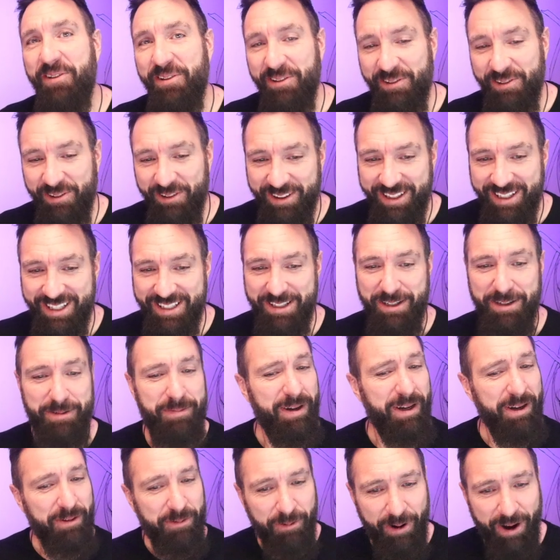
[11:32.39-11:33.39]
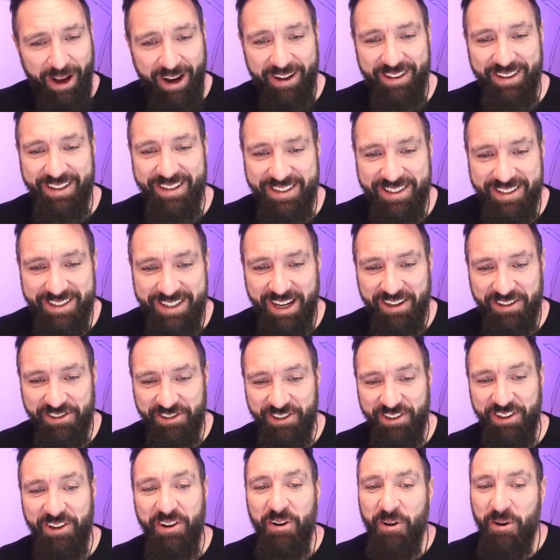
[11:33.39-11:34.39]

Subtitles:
through these and I'm like, wow, this is actually